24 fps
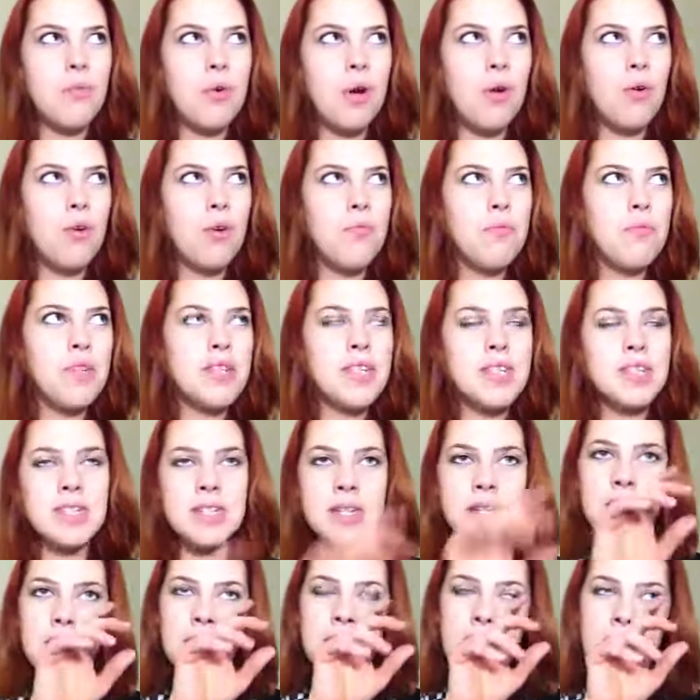poem. This
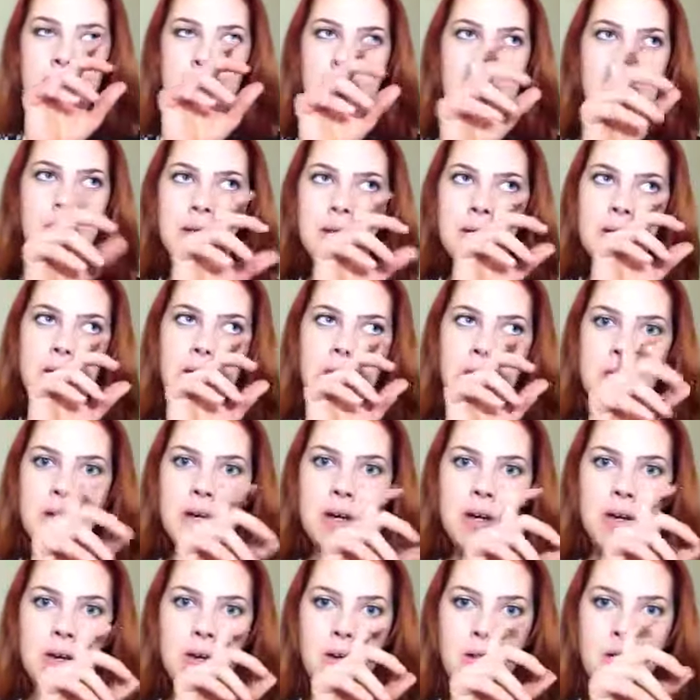isn't like
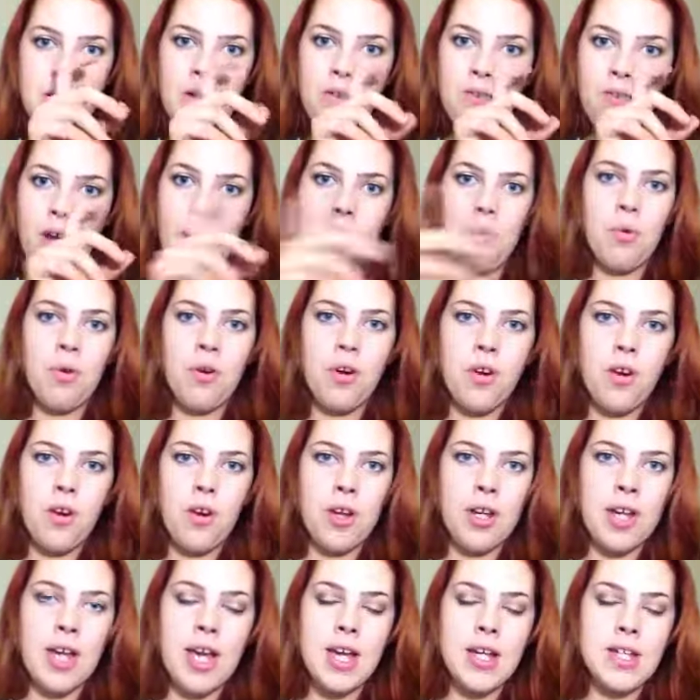if I
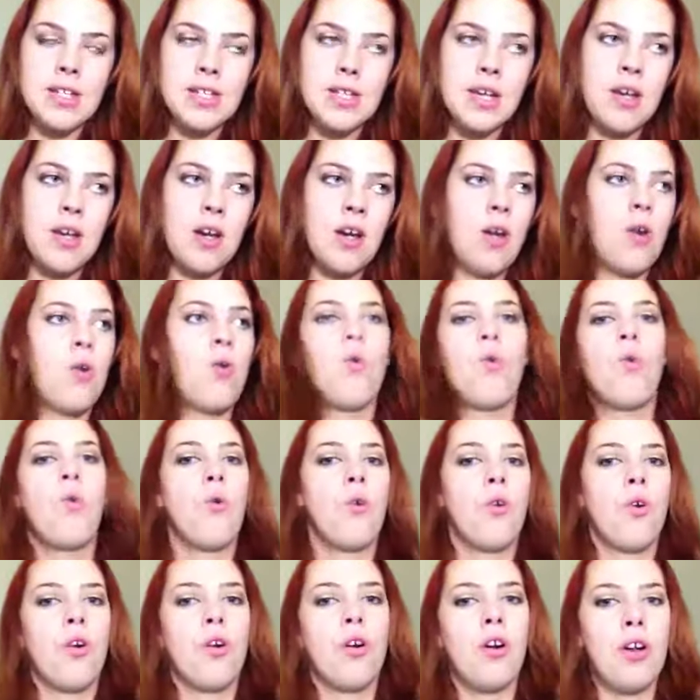were Cassia
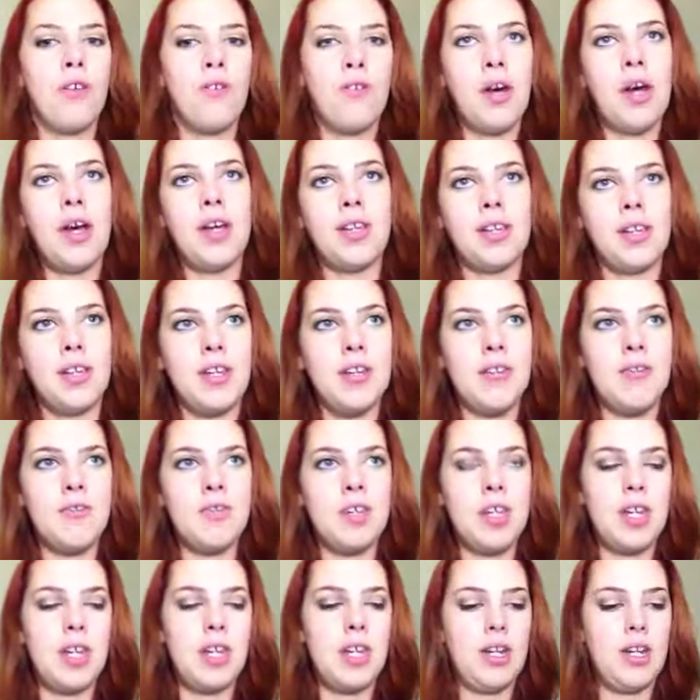or if I
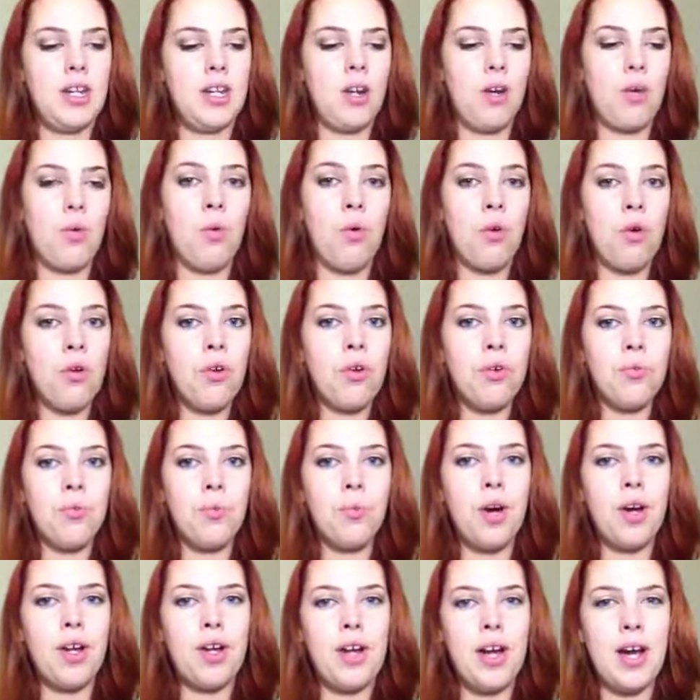lived in their world,
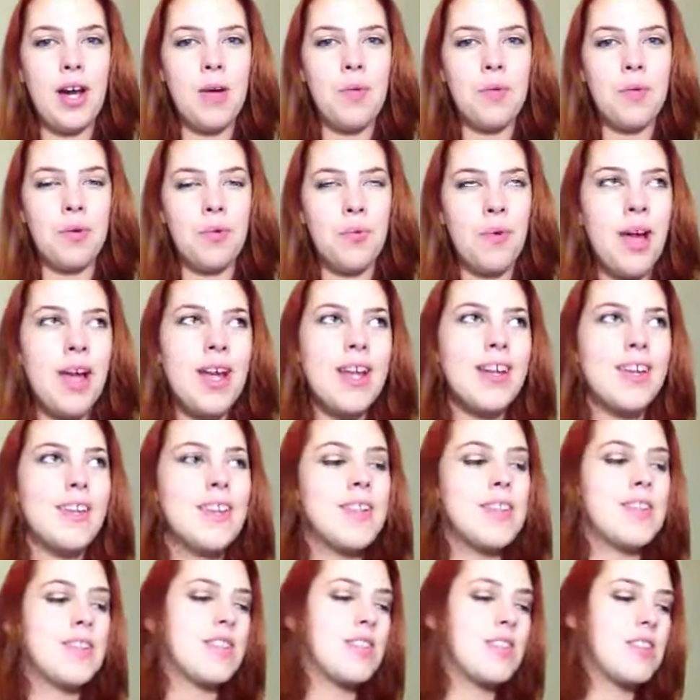what I would write.
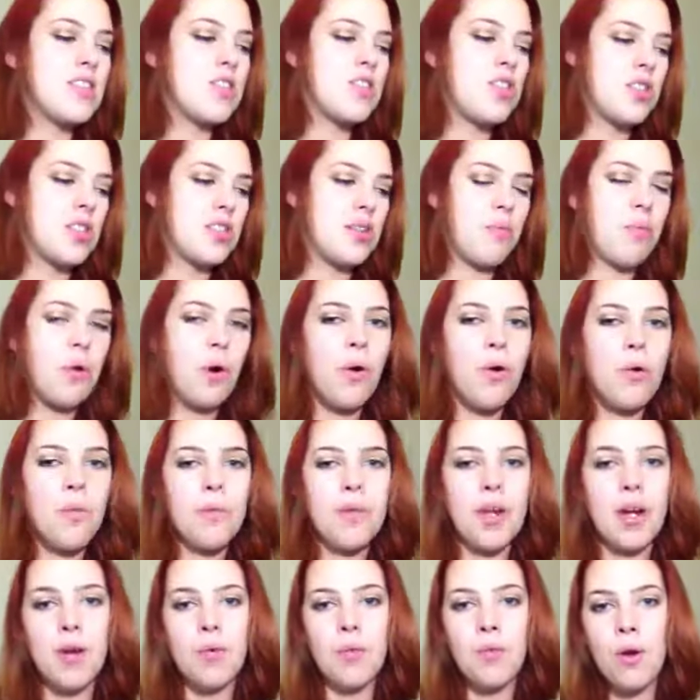This is just a poem
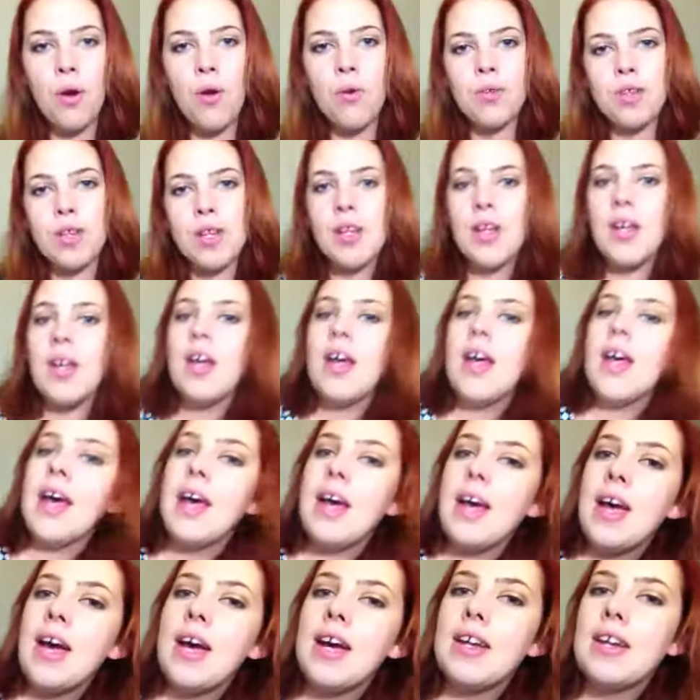that I wrote.
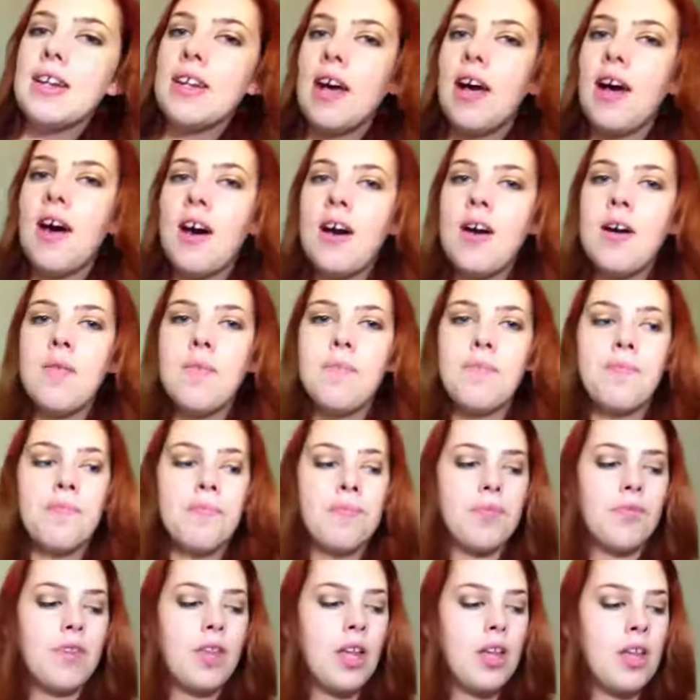And
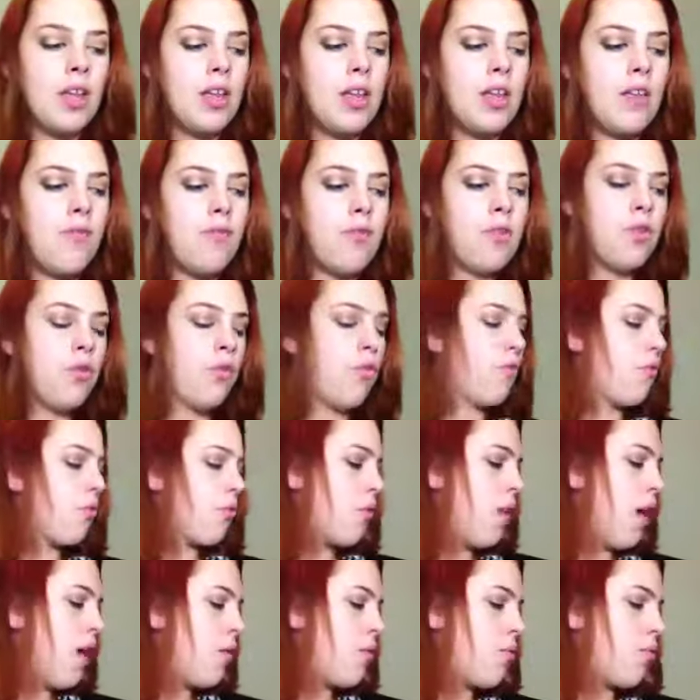if you've
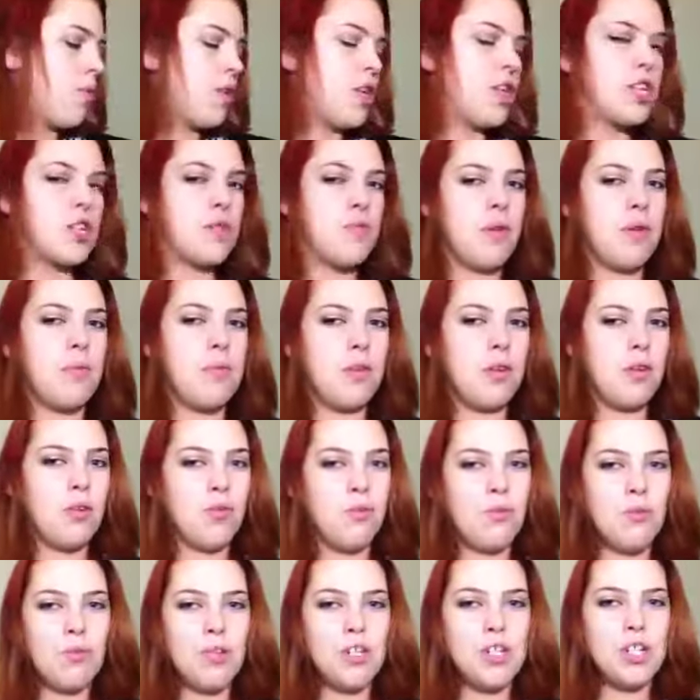read Reached, maybe you
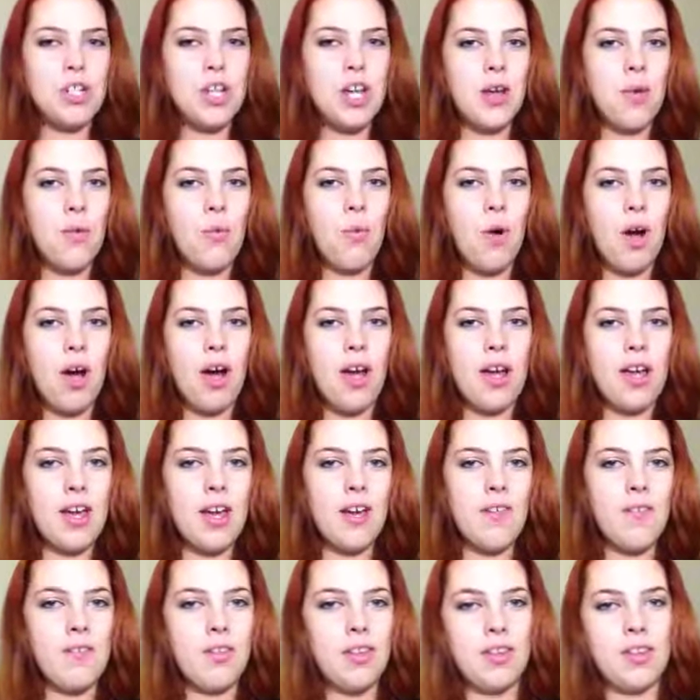appreciate why
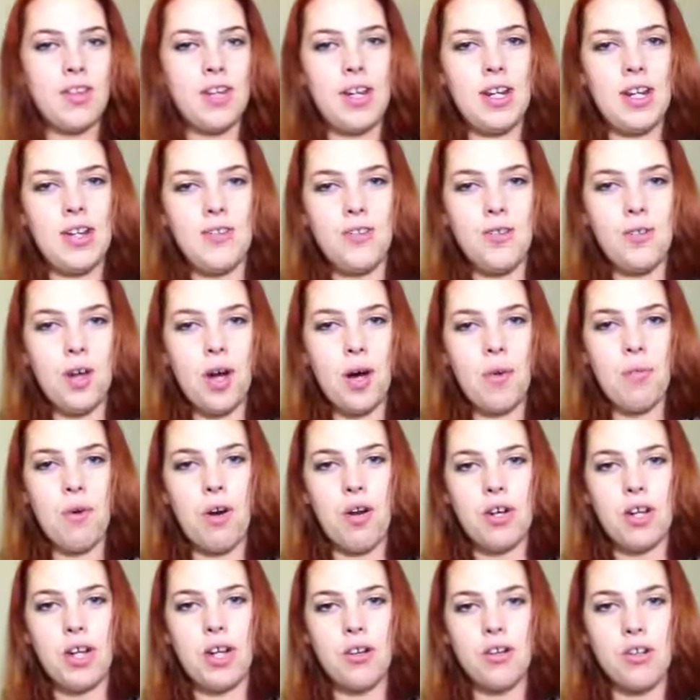I feel the need to come
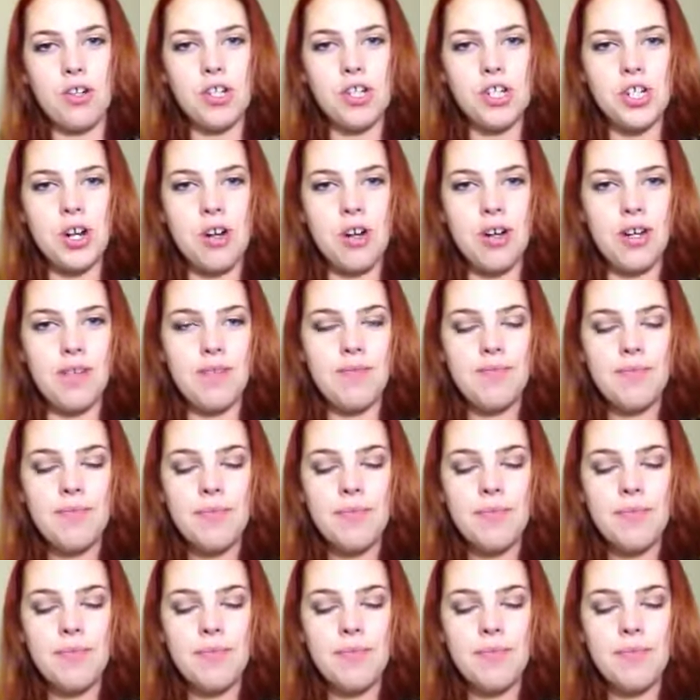on here and share it.